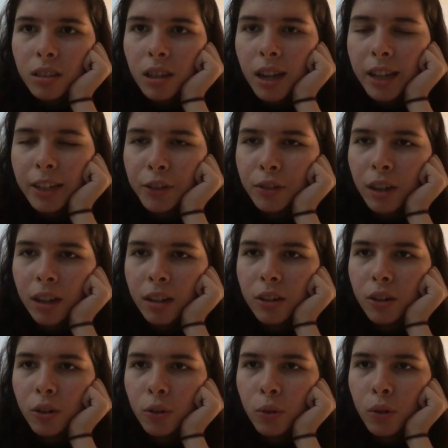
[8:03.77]
I do not
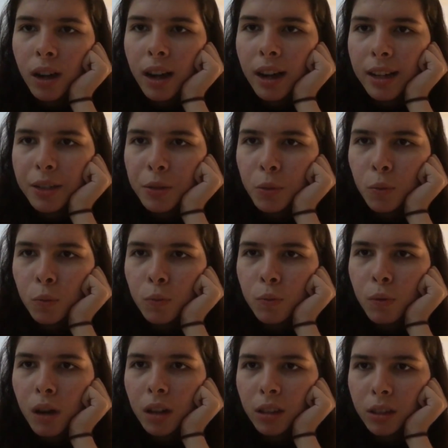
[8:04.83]
know who Ice
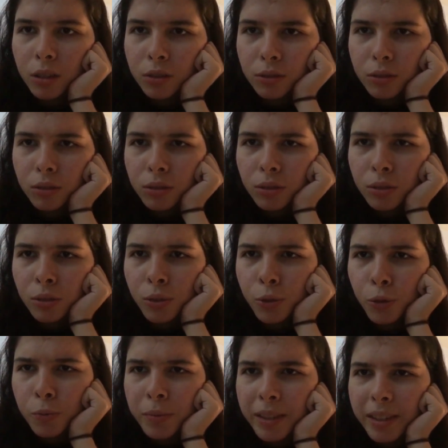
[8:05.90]
Wallow
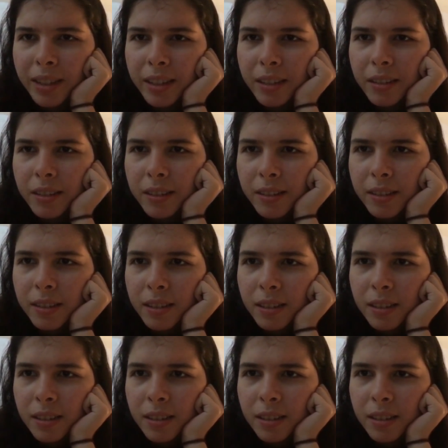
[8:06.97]
Coom is.